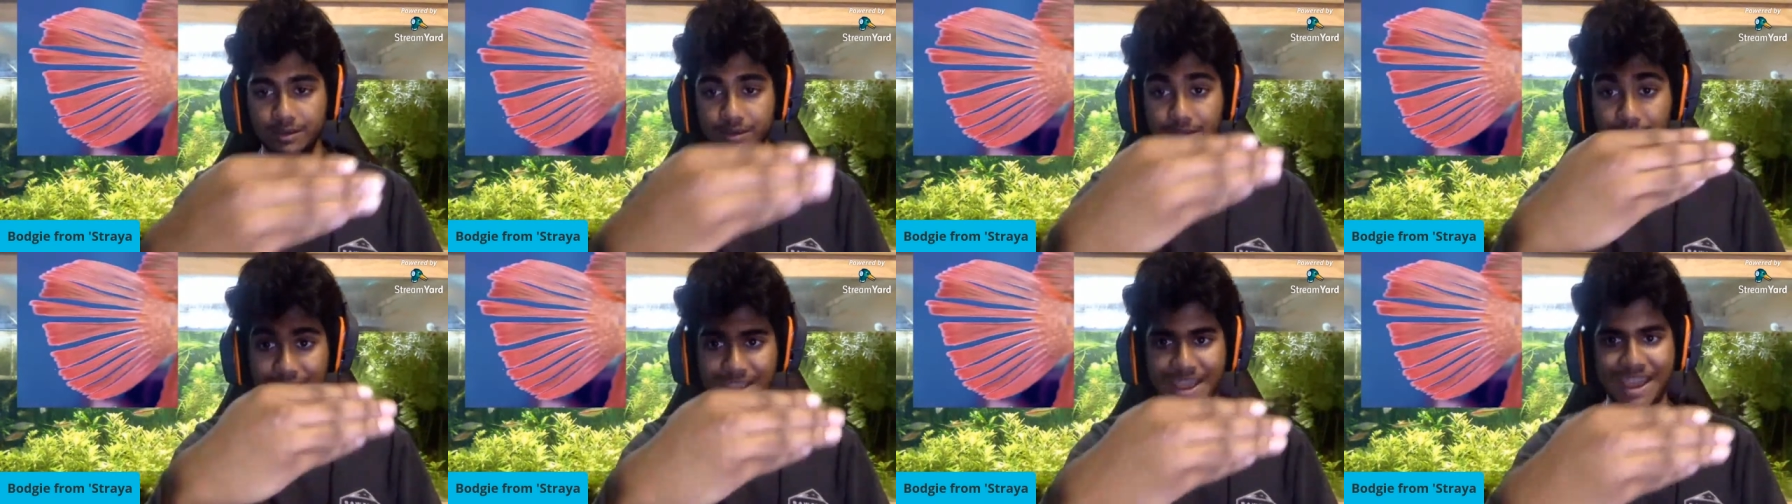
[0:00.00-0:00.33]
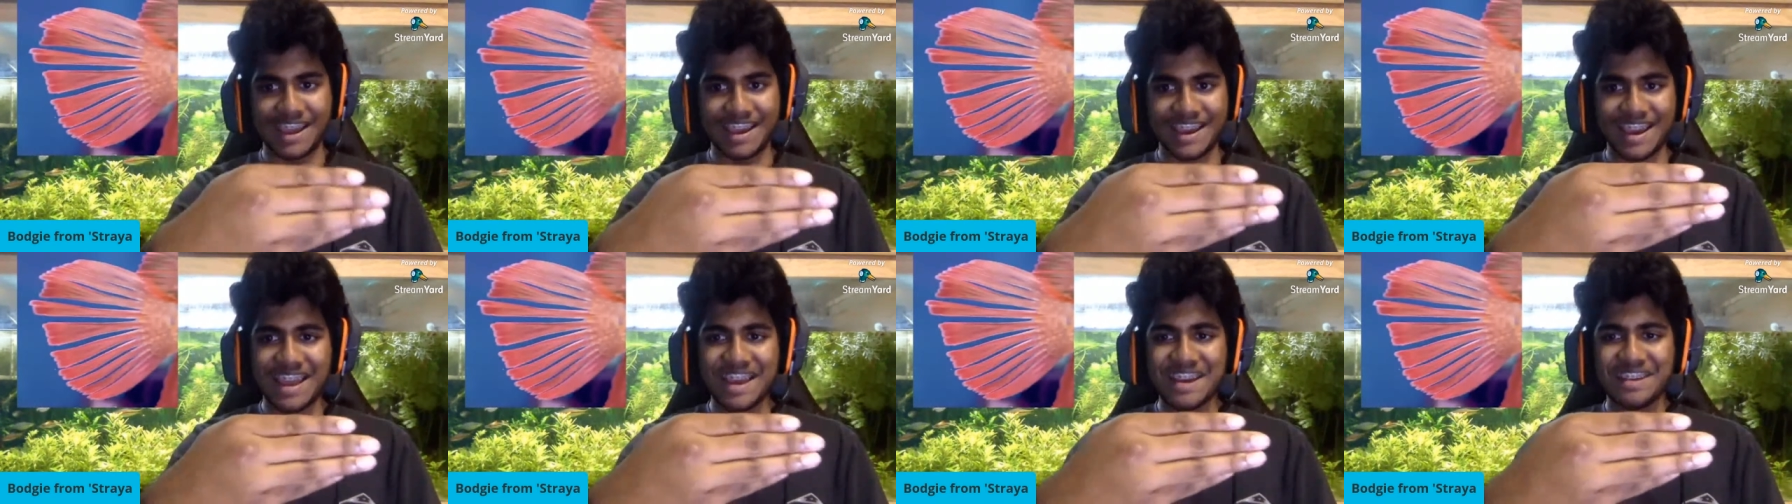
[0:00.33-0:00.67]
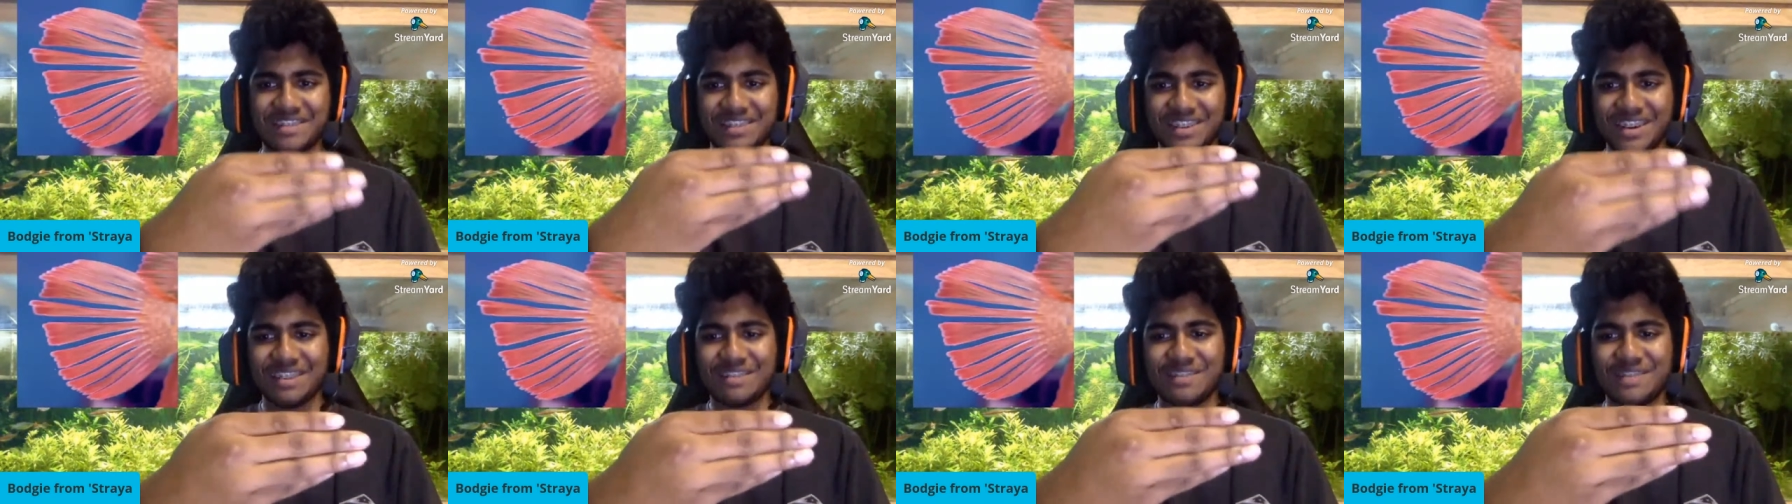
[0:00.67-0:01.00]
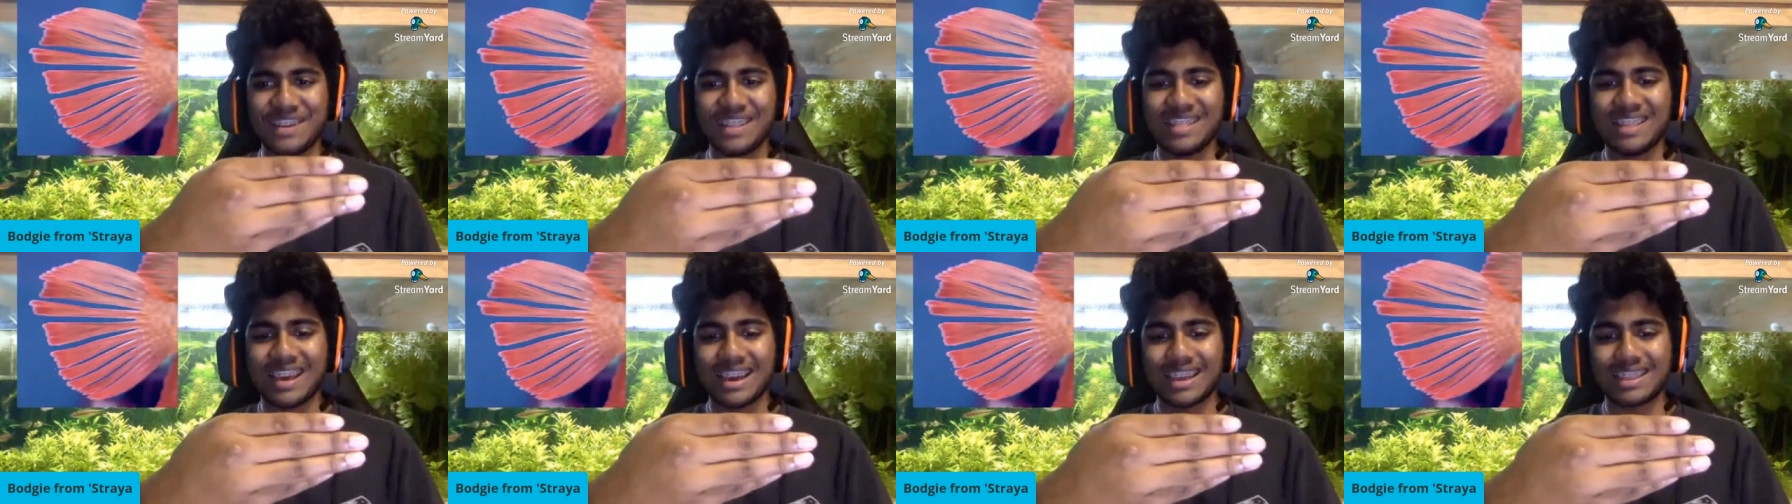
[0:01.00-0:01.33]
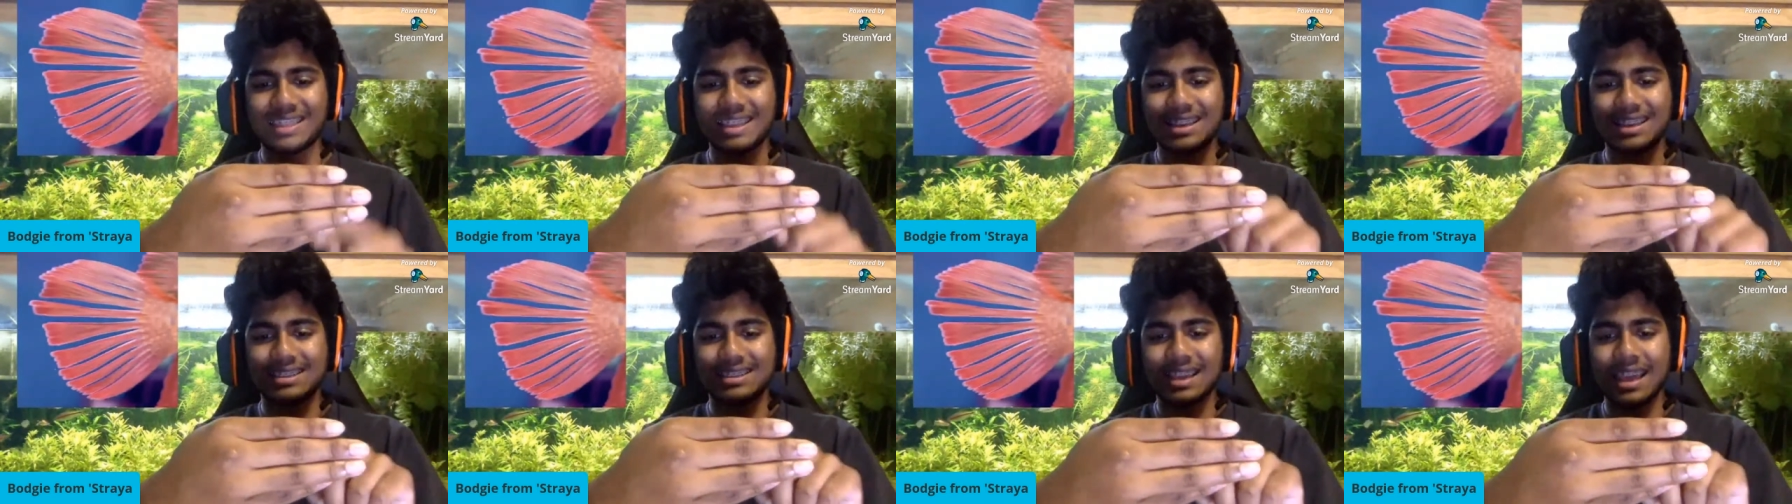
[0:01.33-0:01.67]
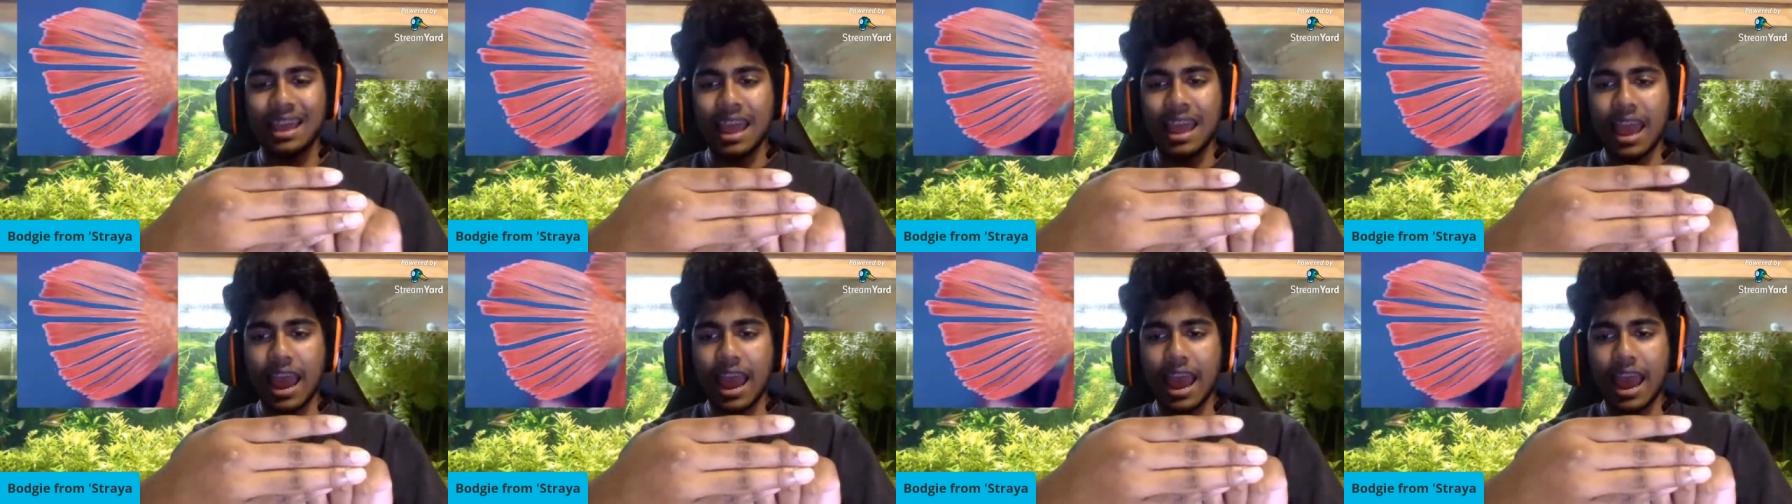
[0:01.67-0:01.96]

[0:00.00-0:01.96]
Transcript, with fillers: if you've got a fin like this